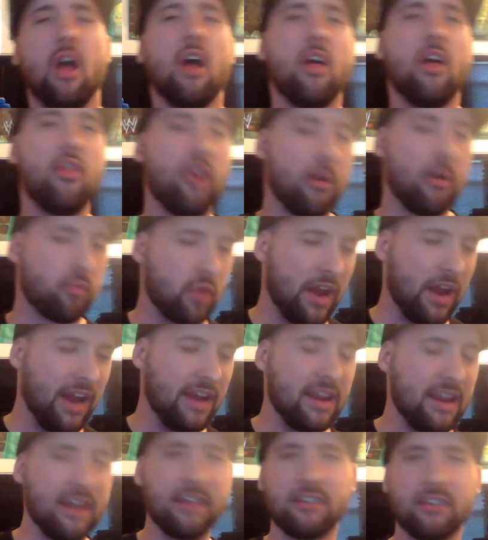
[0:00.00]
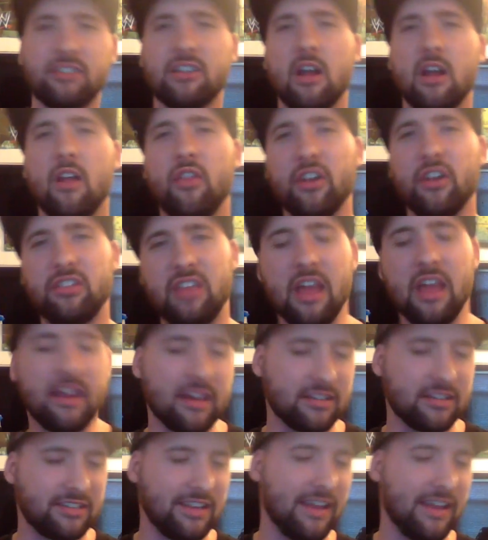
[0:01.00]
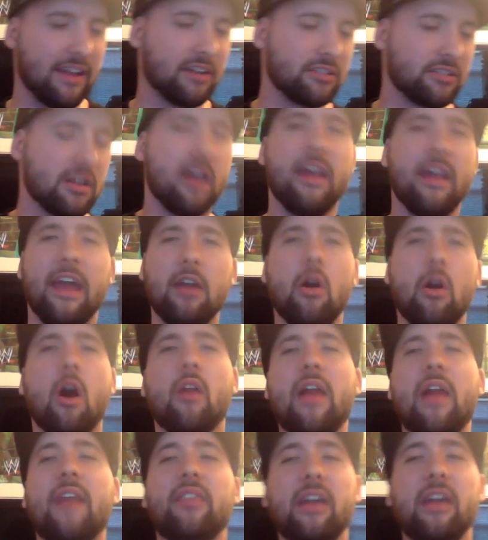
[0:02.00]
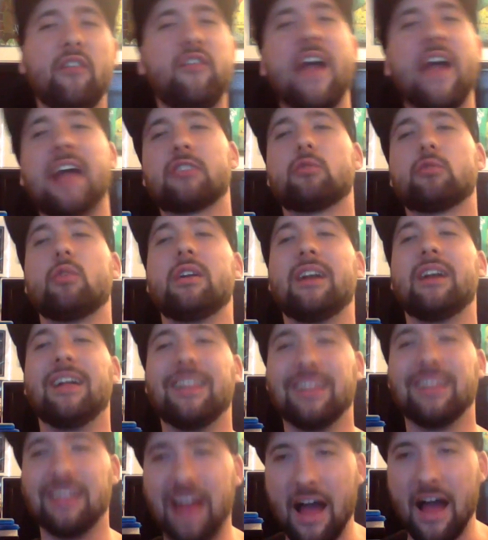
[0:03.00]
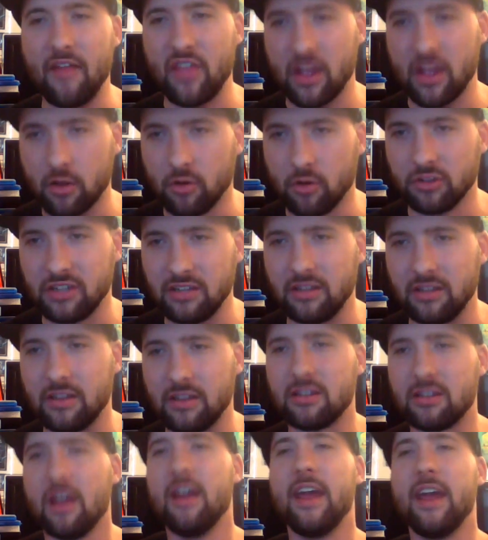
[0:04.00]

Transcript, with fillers: the ratings, the ticket sales, and all that. They factor in a lot that goes into this.